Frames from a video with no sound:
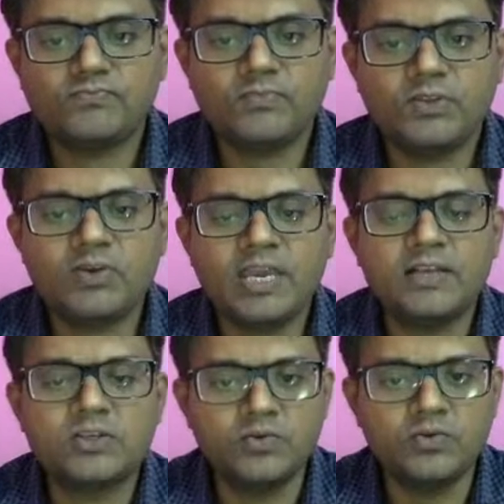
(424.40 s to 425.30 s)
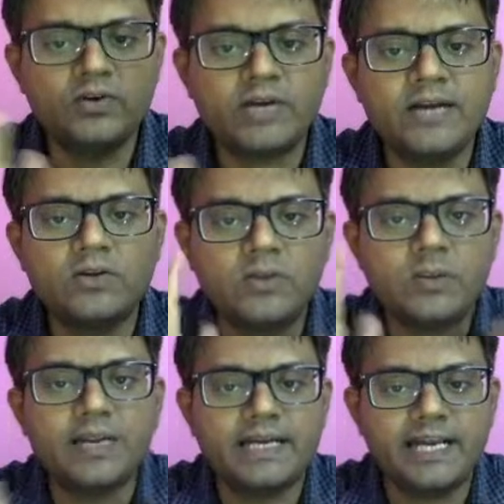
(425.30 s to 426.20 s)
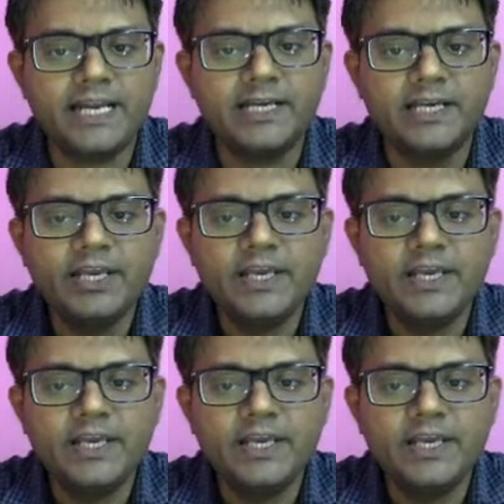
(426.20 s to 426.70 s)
Okay, so when you're trying to remember it, right,